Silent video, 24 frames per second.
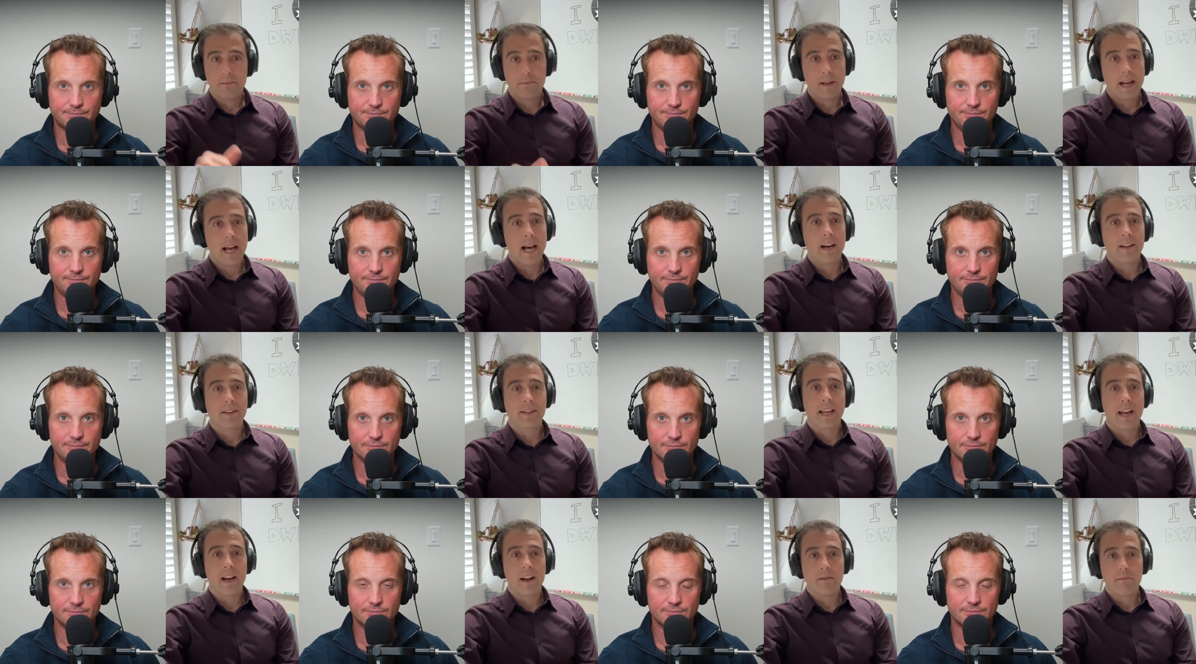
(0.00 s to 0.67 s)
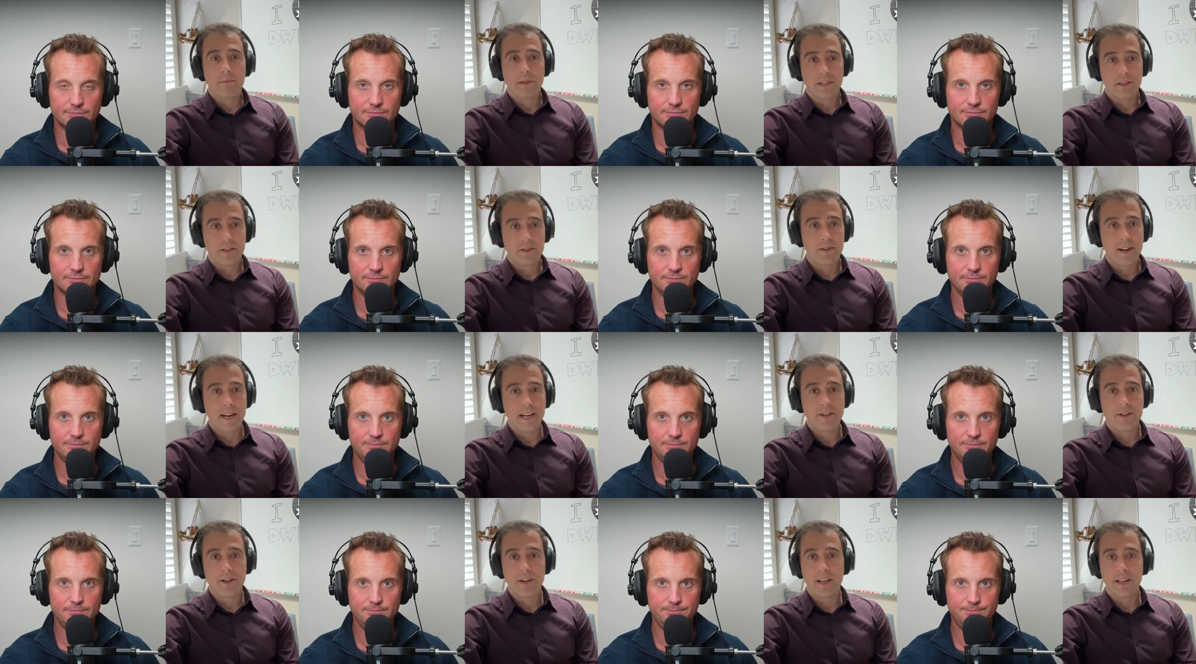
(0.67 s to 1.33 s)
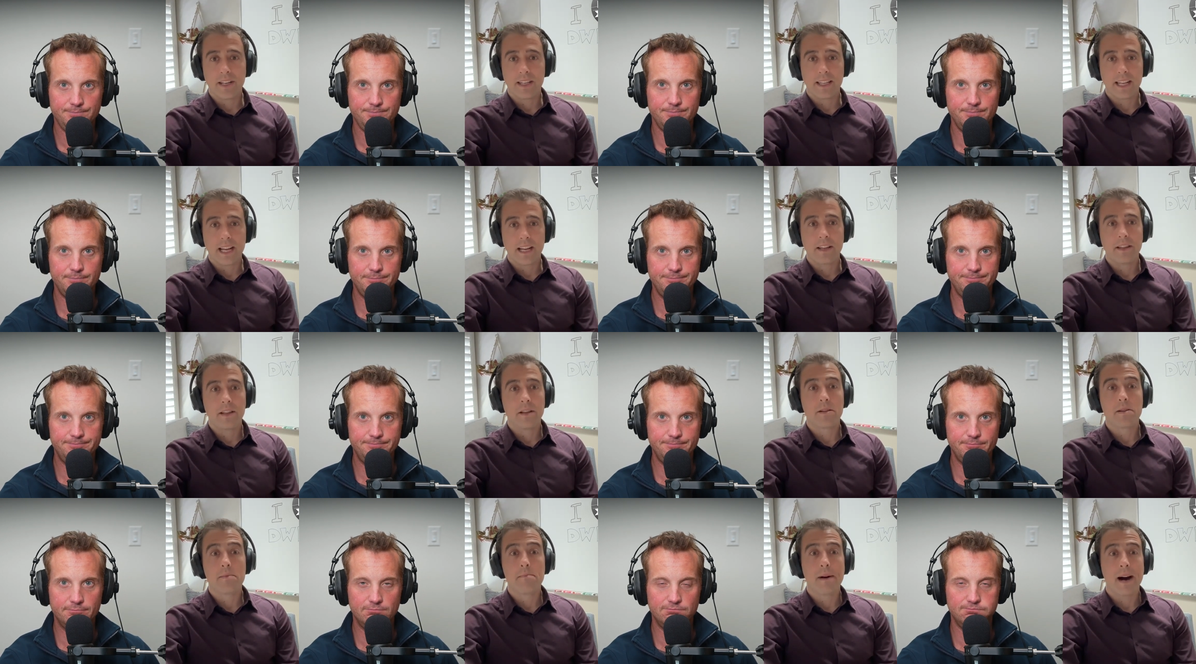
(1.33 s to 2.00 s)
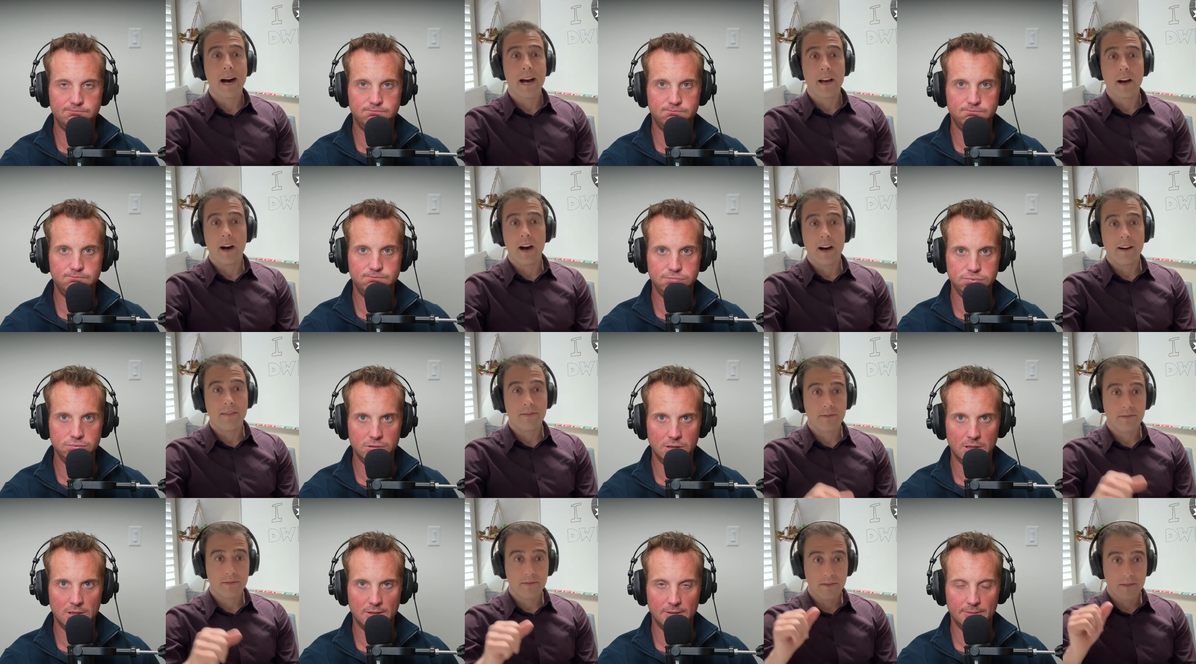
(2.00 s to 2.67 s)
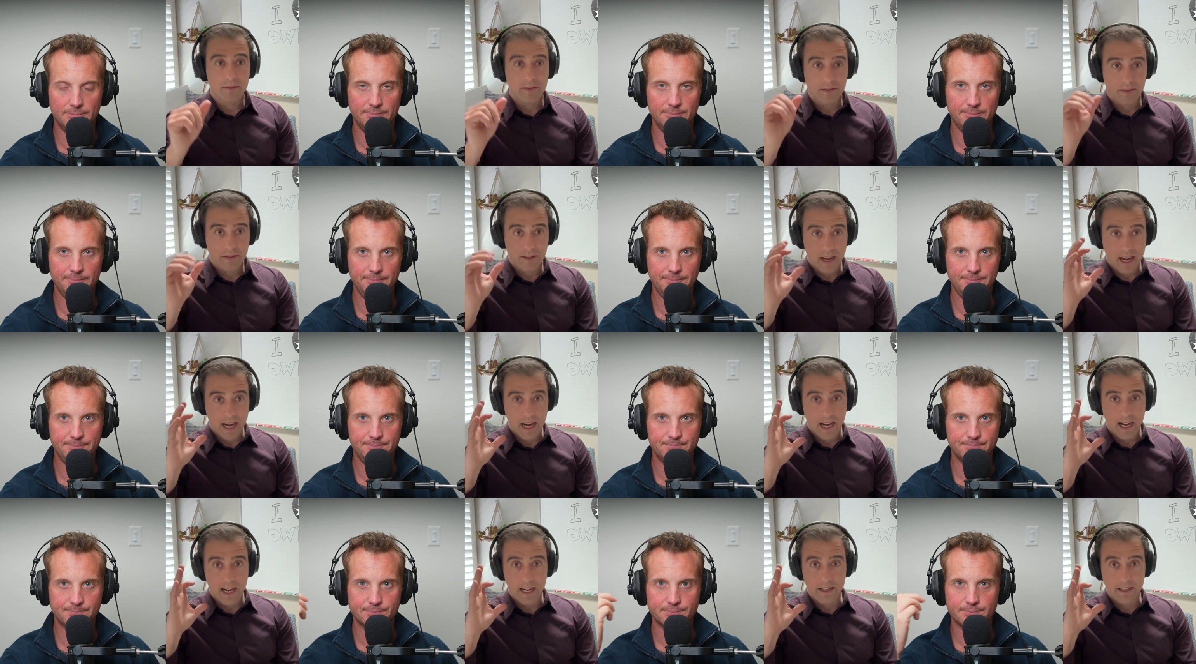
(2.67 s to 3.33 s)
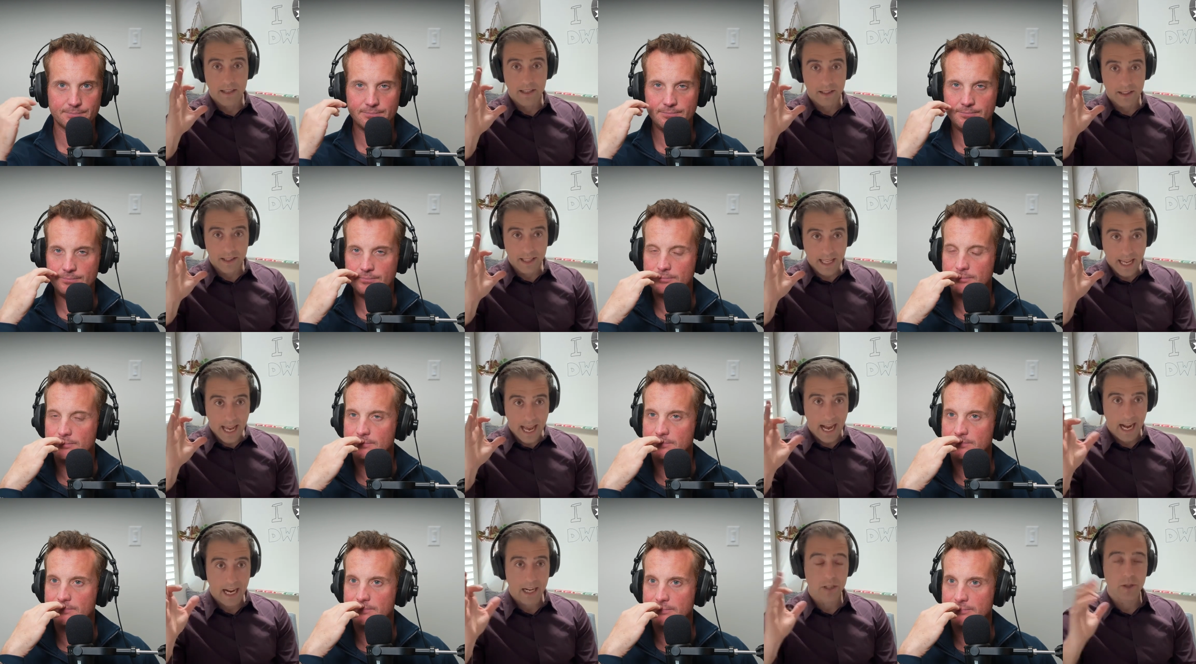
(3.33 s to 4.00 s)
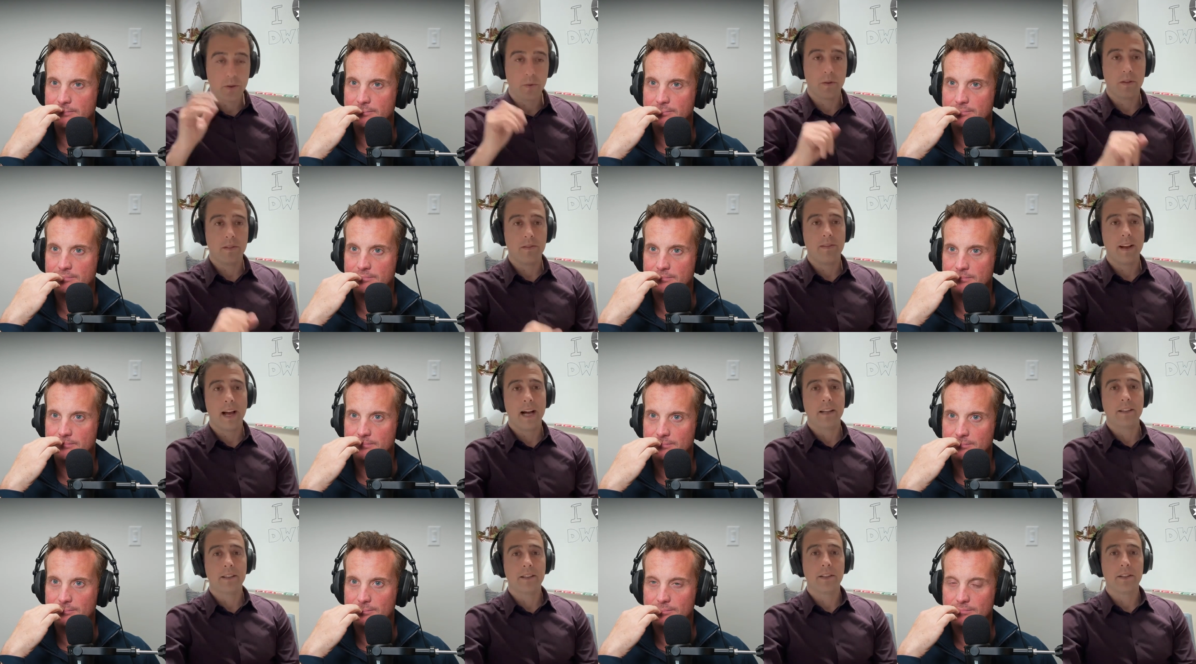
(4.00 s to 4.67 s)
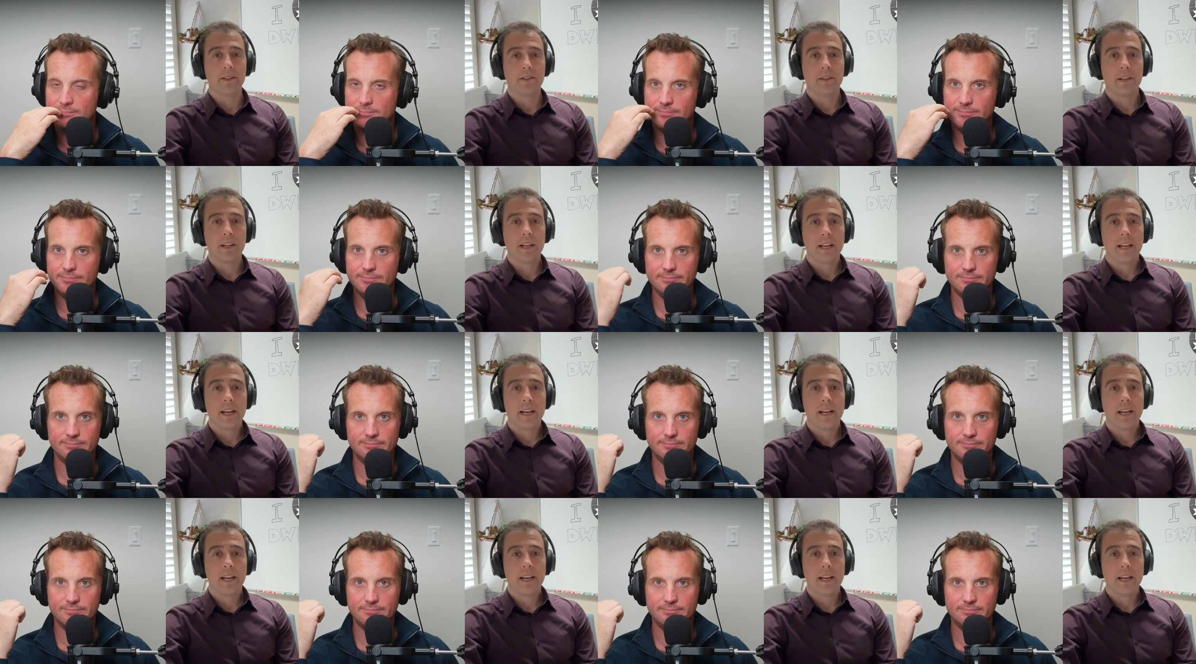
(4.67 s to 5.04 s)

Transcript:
Speaker 1: healthcare administration, getting them to buy off on the actual value.